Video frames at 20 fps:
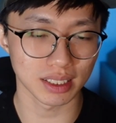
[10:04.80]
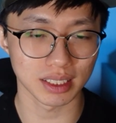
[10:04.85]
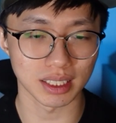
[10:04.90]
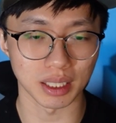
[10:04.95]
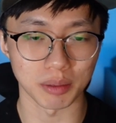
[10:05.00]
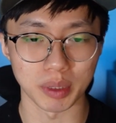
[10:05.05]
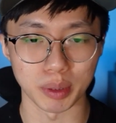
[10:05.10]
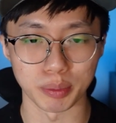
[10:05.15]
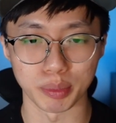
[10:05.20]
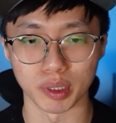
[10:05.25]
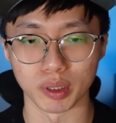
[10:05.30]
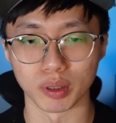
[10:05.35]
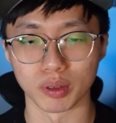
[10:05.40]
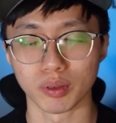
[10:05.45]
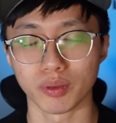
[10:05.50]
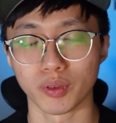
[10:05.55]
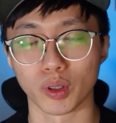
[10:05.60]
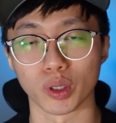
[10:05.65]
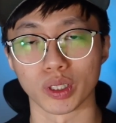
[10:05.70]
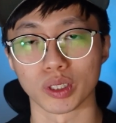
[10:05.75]
some people
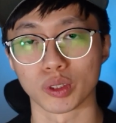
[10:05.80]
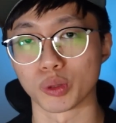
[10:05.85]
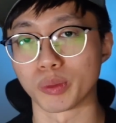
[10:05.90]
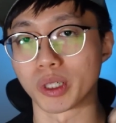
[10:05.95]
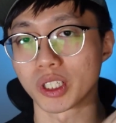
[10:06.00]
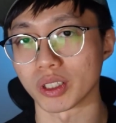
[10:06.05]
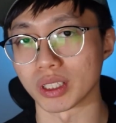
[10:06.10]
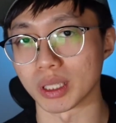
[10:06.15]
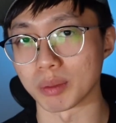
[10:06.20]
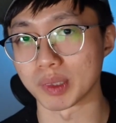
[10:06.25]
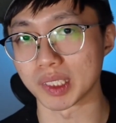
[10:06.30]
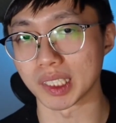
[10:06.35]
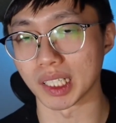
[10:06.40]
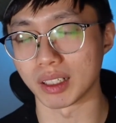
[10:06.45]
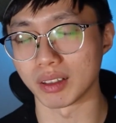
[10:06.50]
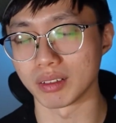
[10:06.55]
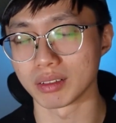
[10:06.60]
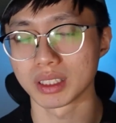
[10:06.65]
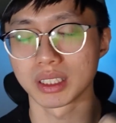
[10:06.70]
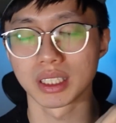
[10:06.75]
focus too much on
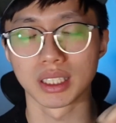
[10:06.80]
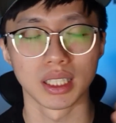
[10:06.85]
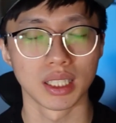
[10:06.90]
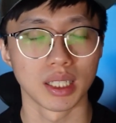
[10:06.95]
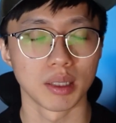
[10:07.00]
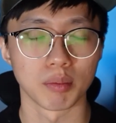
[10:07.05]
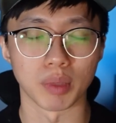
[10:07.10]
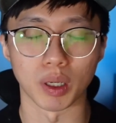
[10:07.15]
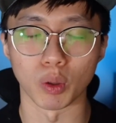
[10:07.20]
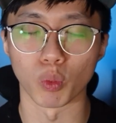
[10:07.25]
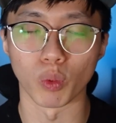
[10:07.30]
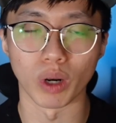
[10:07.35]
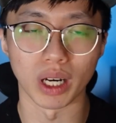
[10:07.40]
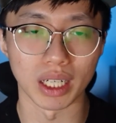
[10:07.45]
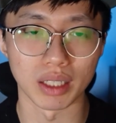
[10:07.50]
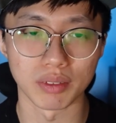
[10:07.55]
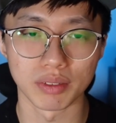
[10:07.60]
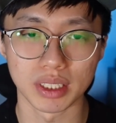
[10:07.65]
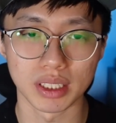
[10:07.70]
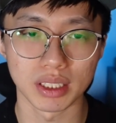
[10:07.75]
themselves, but
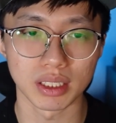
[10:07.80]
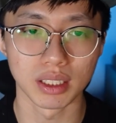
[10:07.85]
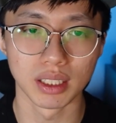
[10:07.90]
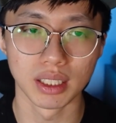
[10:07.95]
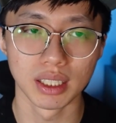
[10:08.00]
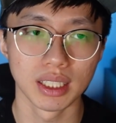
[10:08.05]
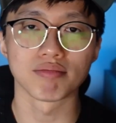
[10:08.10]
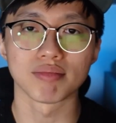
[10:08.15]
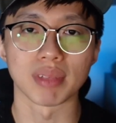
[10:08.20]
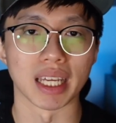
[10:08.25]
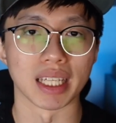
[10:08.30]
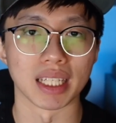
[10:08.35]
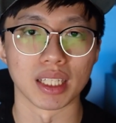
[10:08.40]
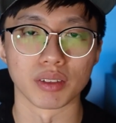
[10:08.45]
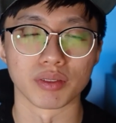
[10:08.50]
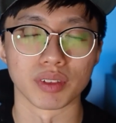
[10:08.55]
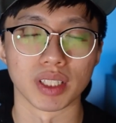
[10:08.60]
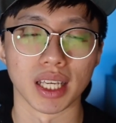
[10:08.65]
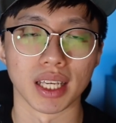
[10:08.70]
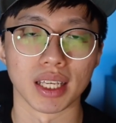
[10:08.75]
whatever, at the
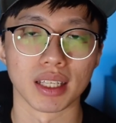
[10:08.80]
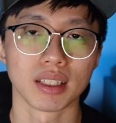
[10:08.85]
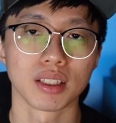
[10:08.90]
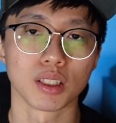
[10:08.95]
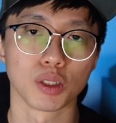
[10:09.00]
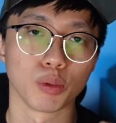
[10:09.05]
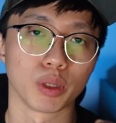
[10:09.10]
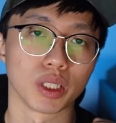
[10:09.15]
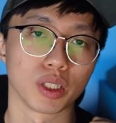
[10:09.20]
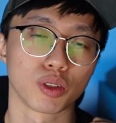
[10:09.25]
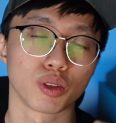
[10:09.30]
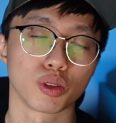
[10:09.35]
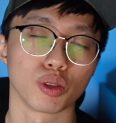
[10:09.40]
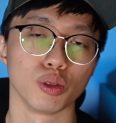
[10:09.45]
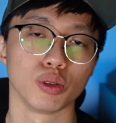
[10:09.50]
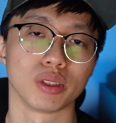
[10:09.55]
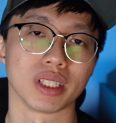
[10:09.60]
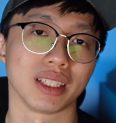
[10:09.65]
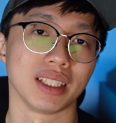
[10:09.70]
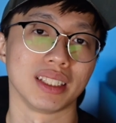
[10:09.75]
end of the day, you want to
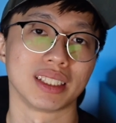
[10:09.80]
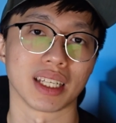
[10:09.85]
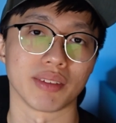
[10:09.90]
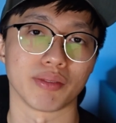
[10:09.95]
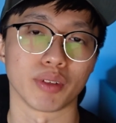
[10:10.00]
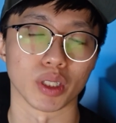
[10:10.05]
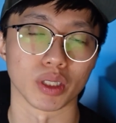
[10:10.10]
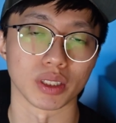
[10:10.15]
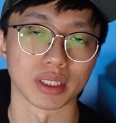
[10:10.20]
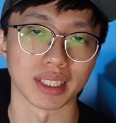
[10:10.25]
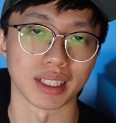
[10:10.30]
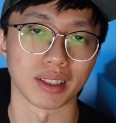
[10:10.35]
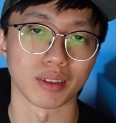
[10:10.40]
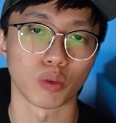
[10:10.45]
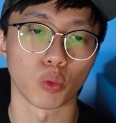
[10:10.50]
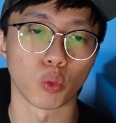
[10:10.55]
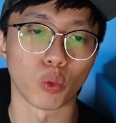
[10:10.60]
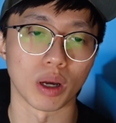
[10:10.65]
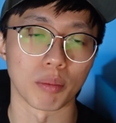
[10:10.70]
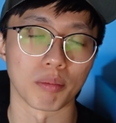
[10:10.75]
choose and decide for
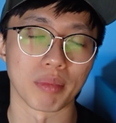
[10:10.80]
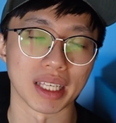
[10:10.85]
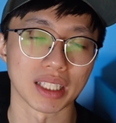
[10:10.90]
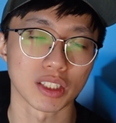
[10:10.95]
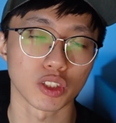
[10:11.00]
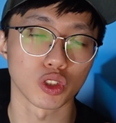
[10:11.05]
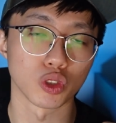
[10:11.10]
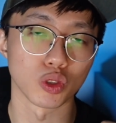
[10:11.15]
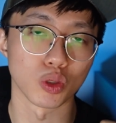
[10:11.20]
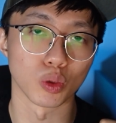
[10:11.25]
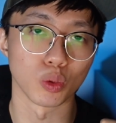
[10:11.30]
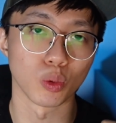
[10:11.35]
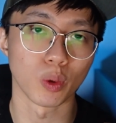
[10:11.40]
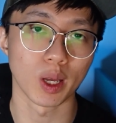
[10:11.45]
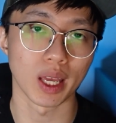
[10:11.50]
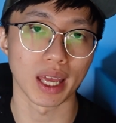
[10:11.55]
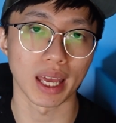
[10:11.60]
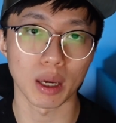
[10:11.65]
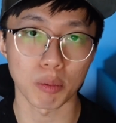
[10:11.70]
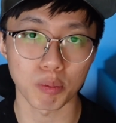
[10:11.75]
yourself what makes you
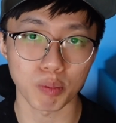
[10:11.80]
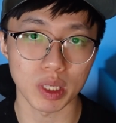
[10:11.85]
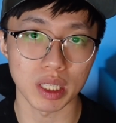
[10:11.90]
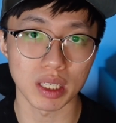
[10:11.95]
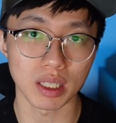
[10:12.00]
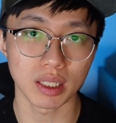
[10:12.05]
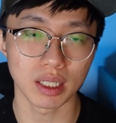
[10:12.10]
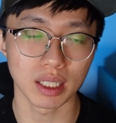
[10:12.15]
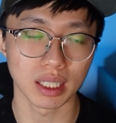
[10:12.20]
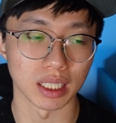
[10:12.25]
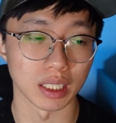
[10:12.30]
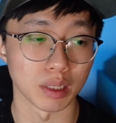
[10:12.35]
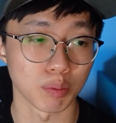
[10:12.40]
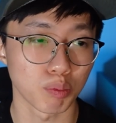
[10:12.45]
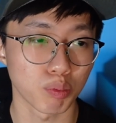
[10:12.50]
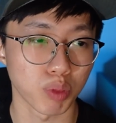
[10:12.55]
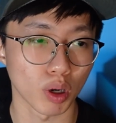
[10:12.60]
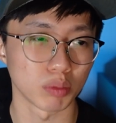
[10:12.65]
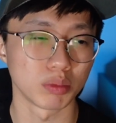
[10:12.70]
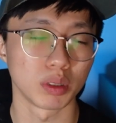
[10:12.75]
happy. Is
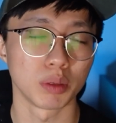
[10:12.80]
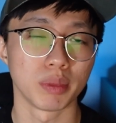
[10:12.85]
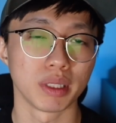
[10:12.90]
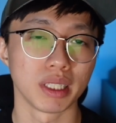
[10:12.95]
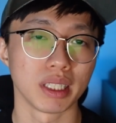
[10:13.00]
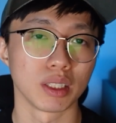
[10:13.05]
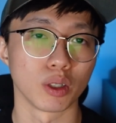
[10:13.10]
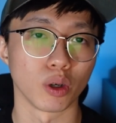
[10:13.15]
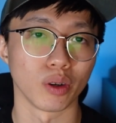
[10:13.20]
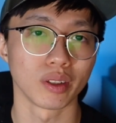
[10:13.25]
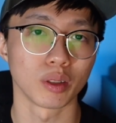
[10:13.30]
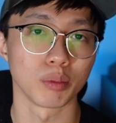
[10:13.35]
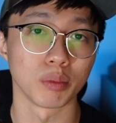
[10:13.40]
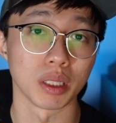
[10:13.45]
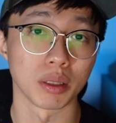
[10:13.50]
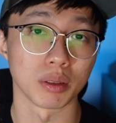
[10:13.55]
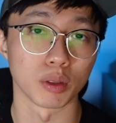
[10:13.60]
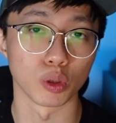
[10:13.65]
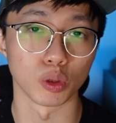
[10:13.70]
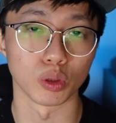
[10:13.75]
probably going to
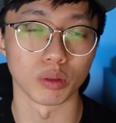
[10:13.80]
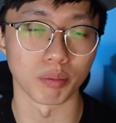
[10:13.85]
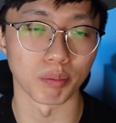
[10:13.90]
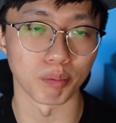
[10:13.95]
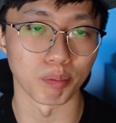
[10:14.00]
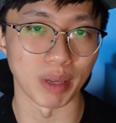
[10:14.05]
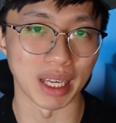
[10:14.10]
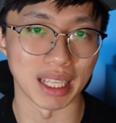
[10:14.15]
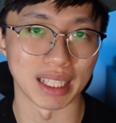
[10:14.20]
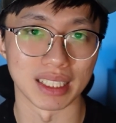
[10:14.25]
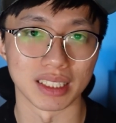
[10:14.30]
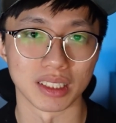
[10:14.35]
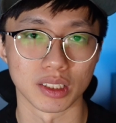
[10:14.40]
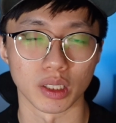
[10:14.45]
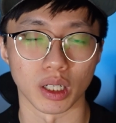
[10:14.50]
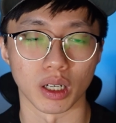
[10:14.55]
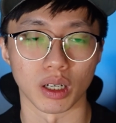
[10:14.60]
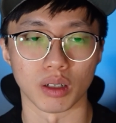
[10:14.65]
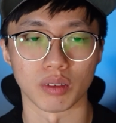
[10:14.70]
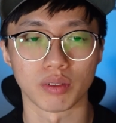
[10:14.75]
be a good balance
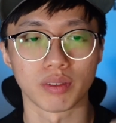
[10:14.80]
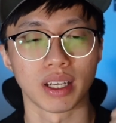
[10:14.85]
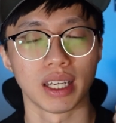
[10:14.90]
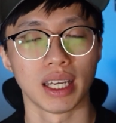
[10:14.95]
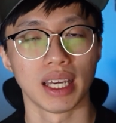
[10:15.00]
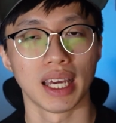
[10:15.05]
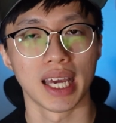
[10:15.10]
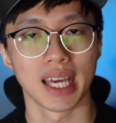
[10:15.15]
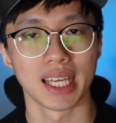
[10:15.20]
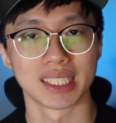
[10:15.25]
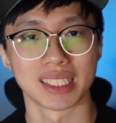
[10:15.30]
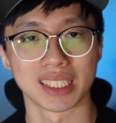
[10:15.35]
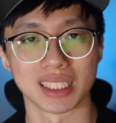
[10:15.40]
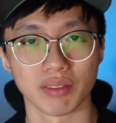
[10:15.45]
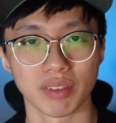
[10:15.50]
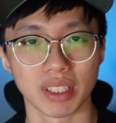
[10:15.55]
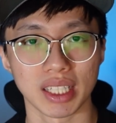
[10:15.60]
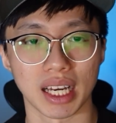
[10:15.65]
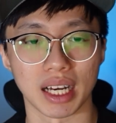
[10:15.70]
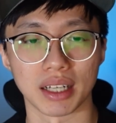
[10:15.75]
of
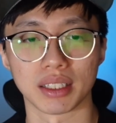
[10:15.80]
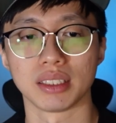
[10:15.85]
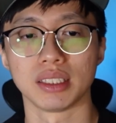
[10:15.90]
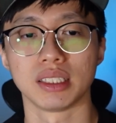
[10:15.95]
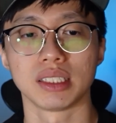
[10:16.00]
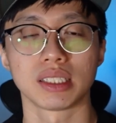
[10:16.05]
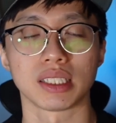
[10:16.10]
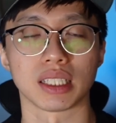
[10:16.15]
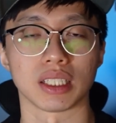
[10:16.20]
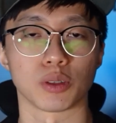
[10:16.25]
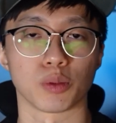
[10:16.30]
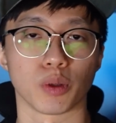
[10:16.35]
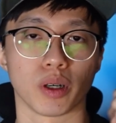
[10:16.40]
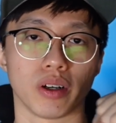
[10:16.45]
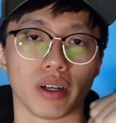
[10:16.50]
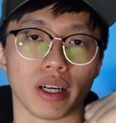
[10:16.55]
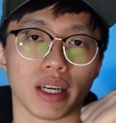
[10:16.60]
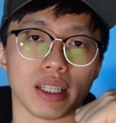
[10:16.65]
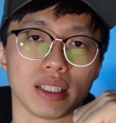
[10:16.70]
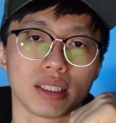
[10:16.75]
serving others as
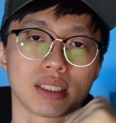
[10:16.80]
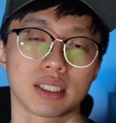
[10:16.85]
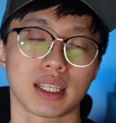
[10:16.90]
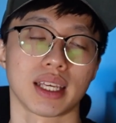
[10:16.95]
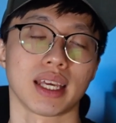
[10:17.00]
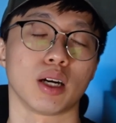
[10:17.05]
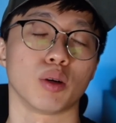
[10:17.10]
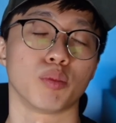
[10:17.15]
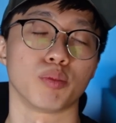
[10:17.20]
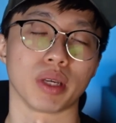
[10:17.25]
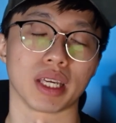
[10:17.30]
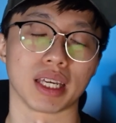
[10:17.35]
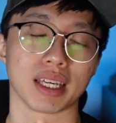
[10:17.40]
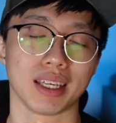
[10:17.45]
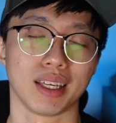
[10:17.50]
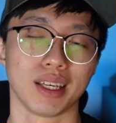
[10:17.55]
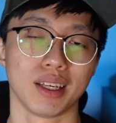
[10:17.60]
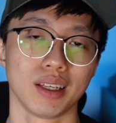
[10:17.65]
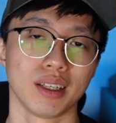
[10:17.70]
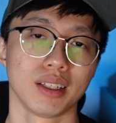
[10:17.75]
well as helping
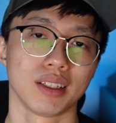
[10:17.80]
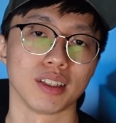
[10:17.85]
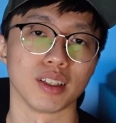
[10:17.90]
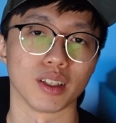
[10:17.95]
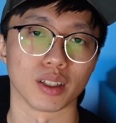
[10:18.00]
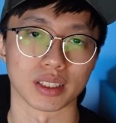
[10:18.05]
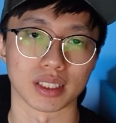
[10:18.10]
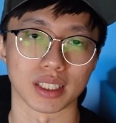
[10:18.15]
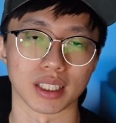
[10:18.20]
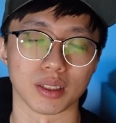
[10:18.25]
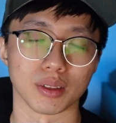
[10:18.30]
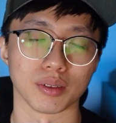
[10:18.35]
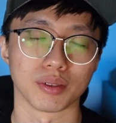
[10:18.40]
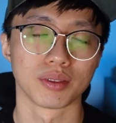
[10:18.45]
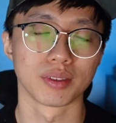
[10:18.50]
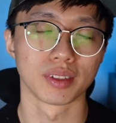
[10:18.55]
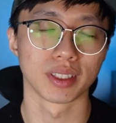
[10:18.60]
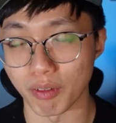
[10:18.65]
yourself.